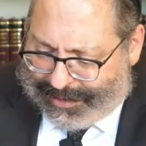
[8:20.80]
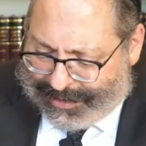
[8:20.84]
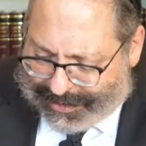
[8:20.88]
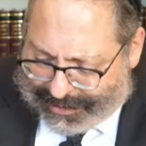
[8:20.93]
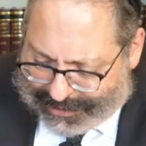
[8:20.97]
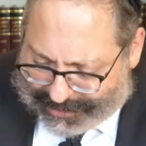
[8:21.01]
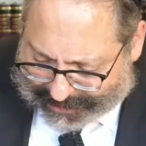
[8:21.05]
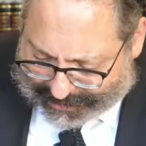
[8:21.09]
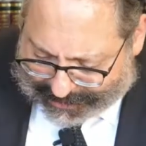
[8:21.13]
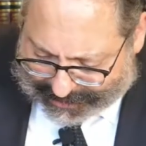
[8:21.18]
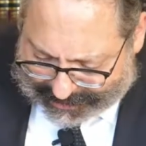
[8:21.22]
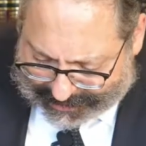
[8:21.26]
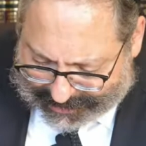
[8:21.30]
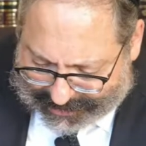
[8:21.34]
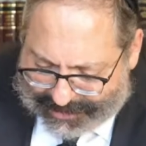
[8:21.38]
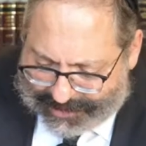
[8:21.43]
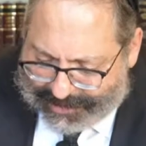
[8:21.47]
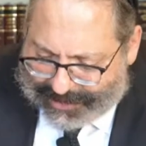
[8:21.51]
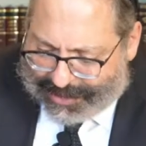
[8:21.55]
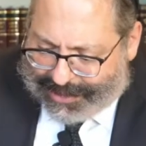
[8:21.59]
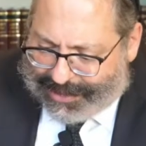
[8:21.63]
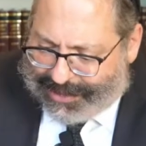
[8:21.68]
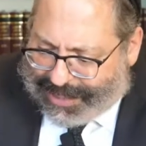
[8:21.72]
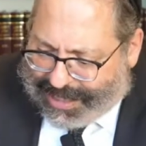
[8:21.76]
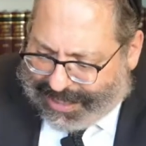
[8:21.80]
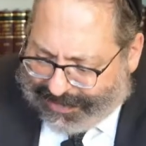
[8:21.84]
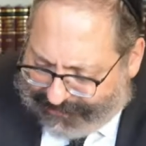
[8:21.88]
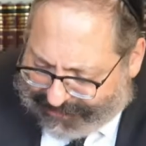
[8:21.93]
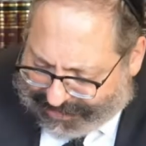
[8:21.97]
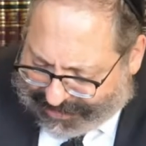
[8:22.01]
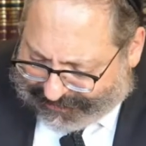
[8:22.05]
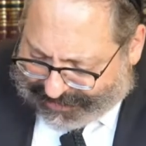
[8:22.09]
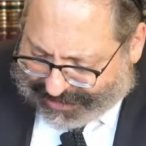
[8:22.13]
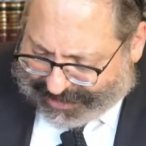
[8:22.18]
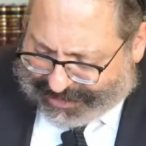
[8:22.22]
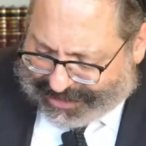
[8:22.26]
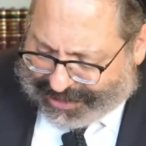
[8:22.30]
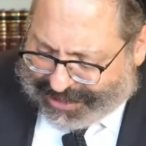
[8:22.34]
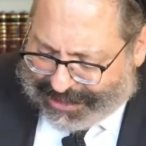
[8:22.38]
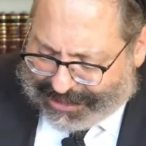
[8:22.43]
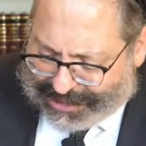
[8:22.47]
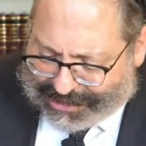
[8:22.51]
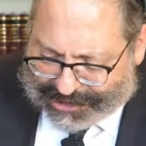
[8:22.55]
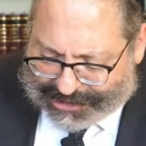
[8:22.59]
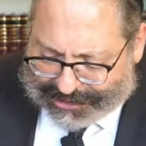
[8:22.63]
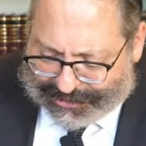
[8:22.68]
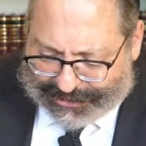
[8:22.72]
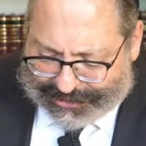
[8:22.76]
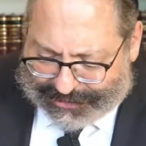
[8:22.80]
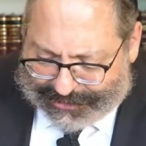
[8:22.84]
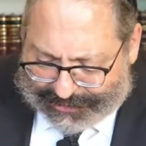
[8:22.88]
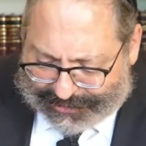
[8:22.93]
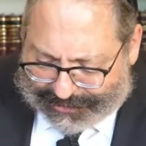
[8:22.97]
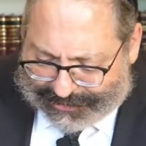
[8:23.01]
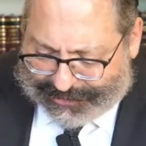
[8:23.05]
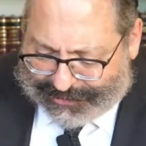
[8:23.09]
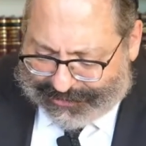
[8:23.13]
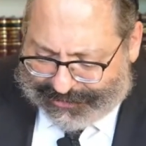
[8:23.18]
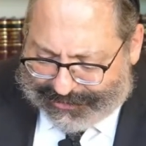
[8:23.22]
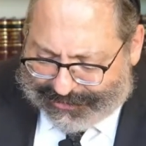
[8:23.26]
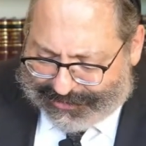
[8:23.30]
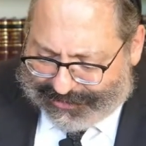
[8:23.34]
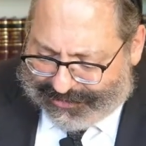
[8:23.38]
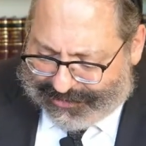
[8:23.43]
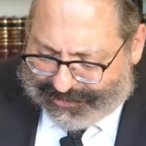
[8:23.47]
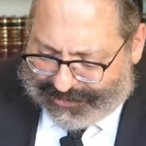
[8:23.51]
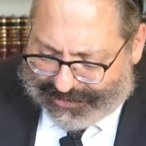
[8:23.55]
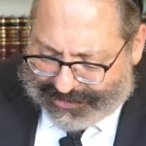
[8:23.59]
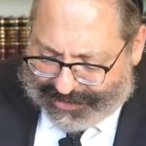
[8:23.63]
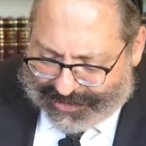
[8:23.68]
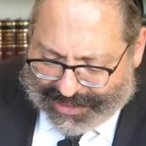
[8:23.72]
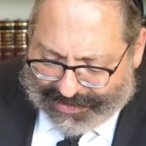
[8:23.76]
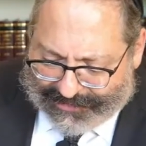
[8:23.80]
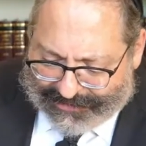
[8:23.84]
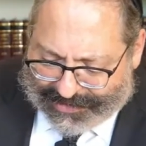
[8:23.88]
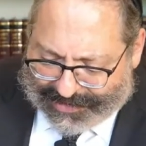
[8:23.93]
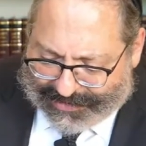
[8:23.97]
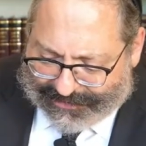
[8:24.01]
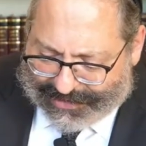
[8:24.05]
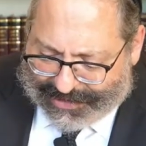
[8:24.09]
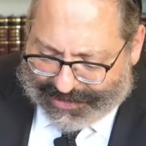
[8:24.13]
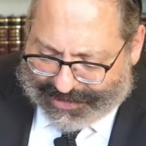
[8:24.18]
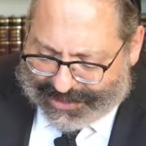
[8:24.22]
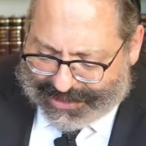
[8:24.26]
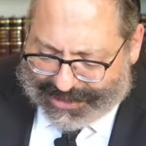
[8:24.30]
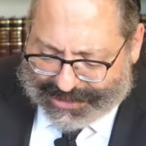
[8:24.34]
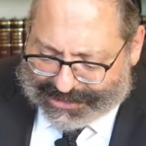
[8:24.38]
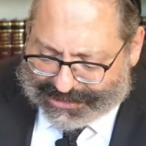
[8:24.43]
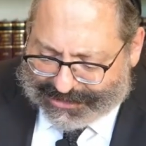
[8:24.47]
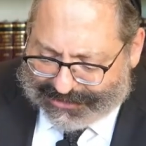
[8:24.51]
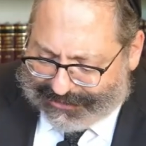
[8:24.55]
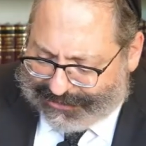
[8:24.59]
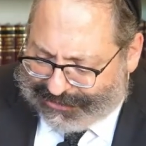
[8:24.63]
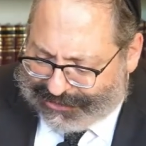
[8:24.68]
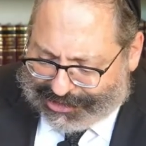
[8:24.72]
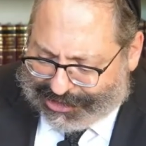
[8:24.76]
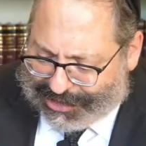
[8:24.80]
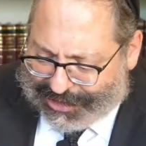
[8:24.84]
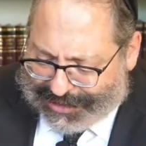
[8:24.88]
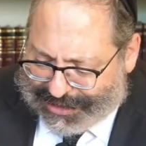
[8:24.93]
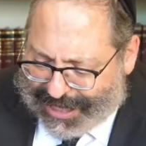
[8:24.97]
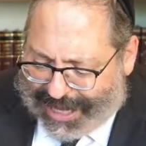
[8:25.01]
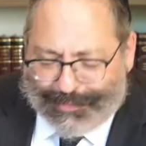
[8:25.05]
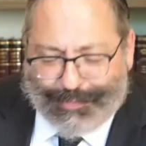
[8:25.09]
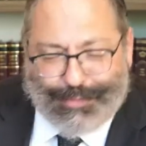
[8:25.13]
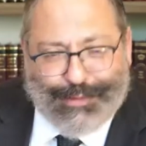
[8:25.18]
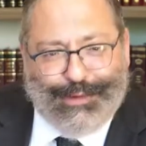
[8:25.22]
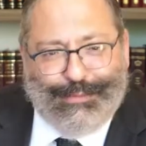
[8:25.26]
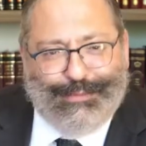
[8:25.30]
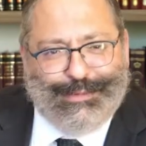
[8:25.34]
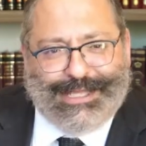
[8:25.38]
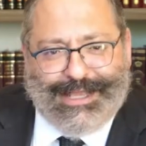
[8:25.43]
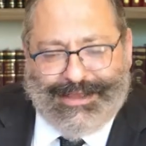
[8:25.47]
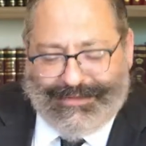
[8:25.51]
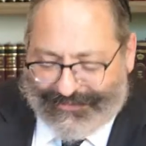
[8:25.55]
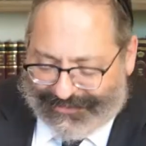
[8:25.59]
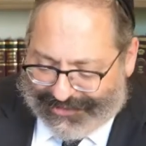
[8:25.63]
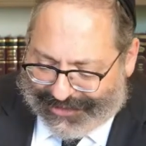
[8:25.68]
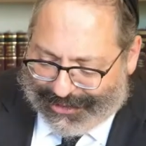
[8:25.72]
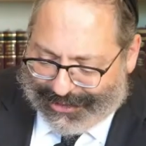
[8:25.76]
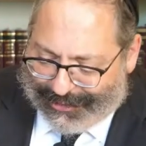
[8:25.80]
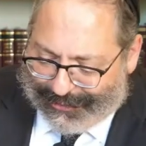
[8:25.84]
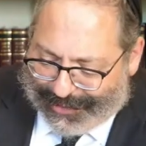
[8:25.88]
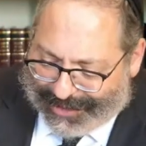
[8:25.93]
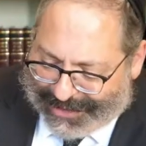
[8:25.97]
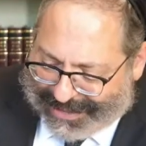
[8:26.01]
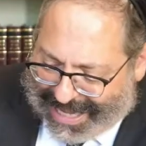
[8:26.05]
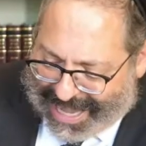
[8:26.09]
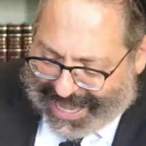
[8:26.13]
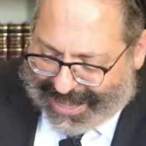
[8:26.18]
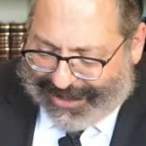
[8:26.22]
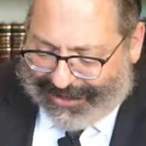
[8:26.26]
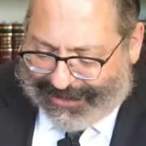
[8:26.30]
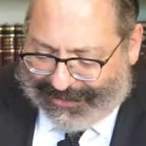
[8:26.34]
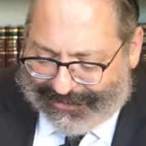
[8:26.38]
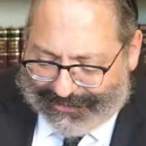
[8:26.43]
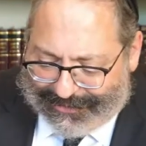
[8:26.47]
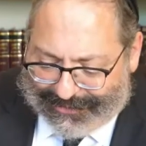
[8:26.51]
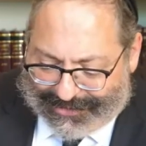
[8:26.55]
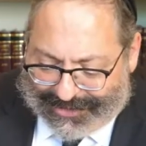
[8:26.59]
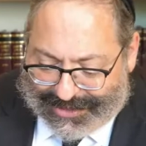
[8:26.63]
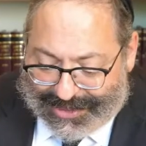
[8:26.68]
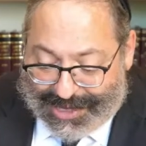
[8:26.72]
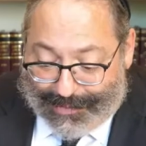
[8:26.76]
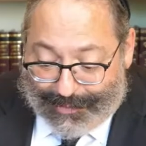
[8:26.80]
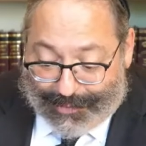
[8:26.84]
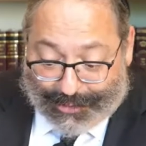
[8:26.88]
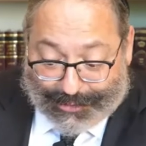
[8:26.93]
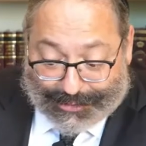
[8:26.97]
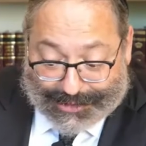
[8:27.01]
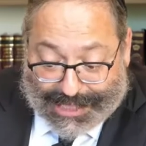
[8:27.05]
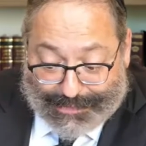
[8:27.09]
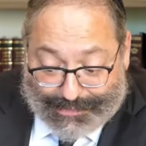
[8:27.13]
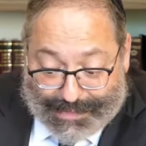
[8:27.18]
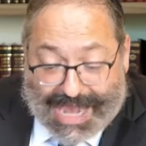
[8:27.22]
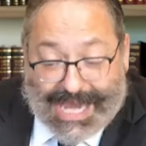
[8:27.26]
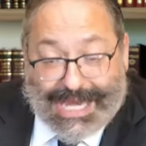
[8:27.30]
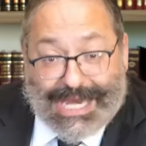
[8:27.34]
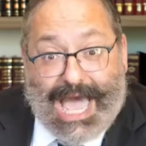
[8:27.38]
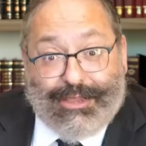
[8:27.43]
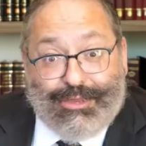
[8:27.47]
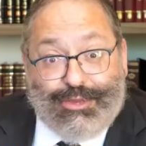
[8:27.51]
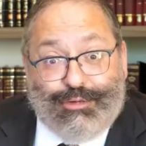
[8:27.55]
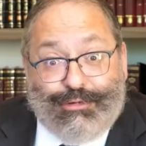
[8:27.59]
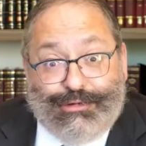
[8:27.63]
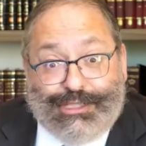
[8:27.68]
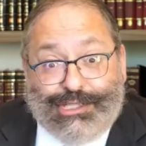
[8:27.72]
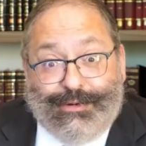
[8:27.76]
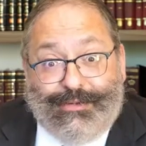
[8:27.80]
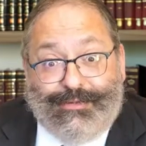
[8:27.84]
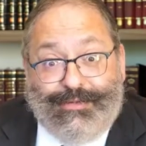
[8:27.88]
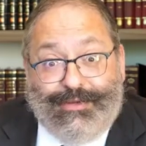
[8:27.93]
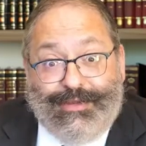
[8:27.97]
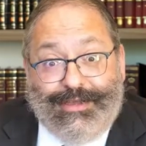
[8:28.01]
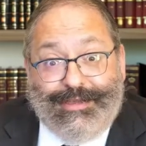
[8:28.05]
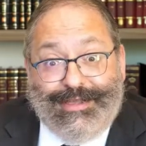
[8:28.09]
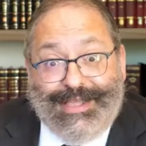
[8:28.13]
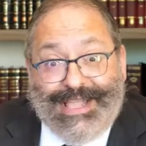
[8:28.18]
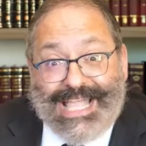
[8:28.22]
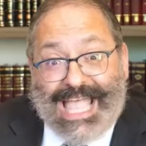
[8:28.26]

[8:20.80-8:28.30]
He says, even if the teacher, even if the teacher should not put himself into a doubt, because he may not do tshuva.